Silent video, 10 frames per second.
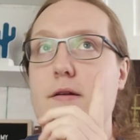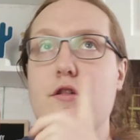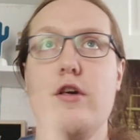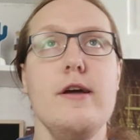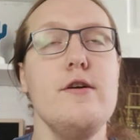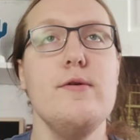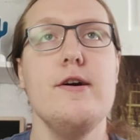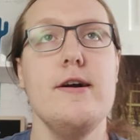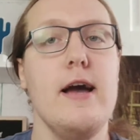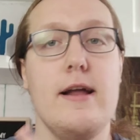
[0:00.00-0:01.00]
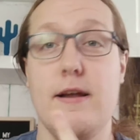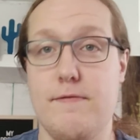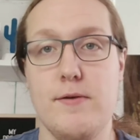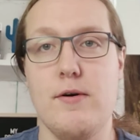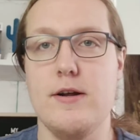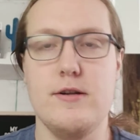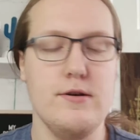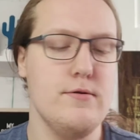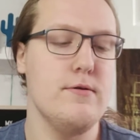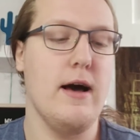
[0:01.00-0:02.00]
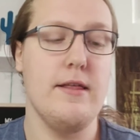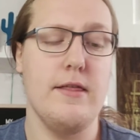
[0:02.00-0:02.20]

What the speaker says: January, I definitely want to do,